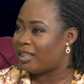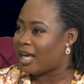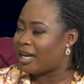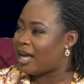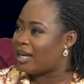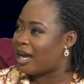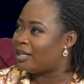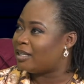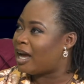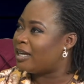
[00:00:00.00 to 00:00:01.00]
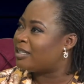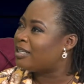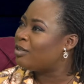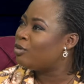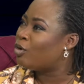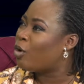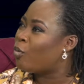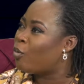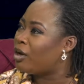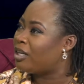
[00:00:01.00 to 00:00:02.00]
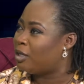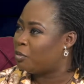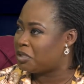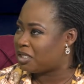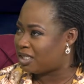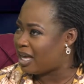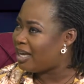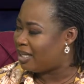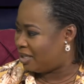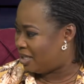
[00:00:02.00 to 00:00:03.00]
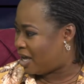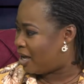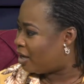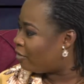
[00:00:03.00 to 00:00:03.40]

that and i i didn't know what he was saying there